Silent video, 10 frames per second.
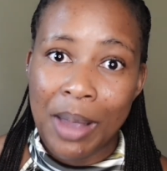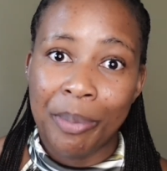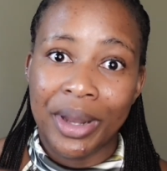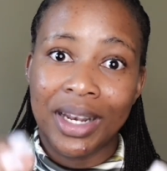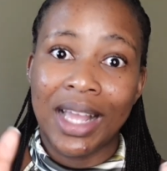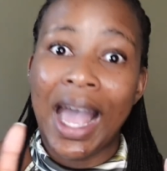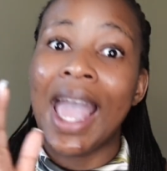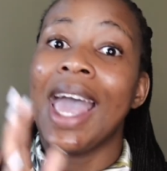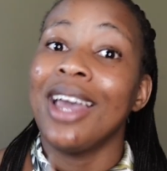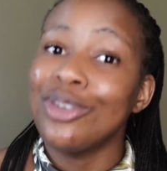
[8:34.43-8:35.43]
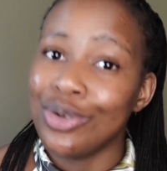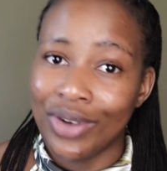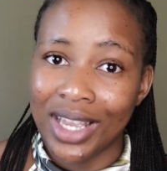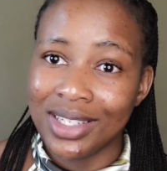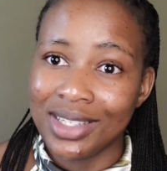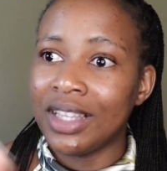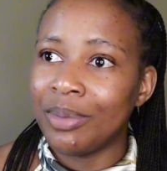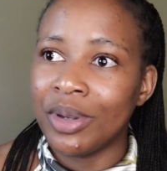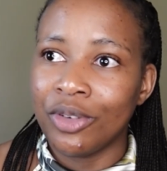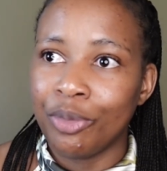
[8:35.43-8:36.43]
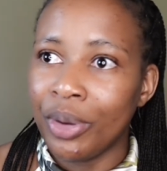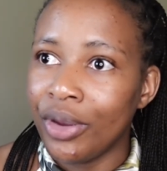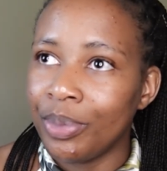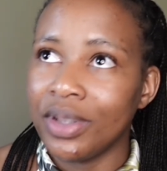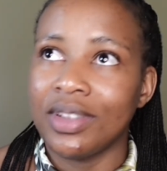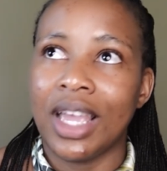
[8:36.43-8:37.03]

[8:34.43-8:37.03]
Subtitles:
but I had to write statement of purpose.